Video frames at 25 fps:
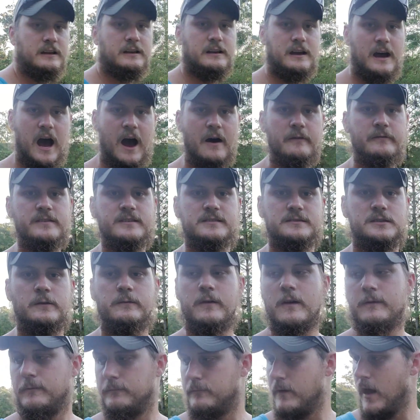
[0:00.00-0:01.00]
obviously
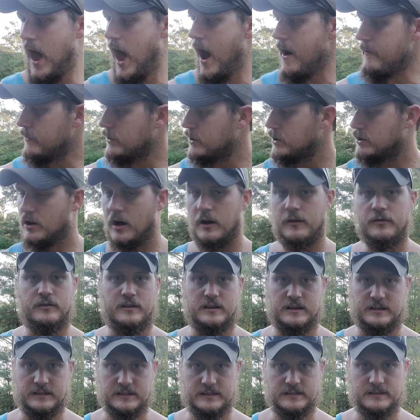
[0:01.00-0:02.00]
if you've ever done
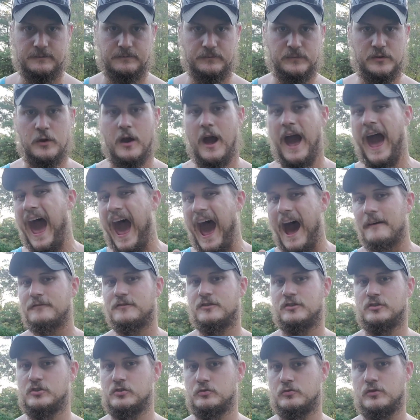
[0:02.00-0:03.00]
these, you have
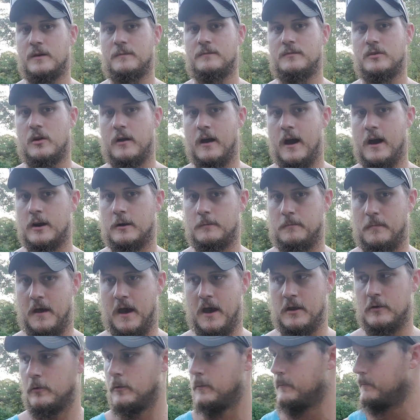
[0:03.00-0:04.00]
to trim your header
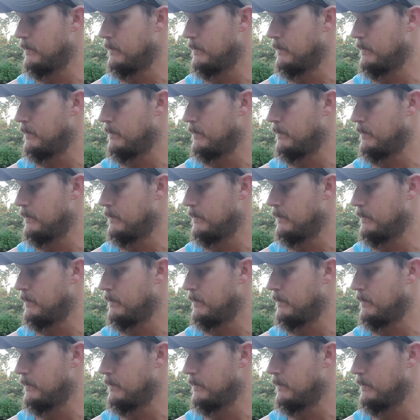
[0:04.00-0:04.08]
panel.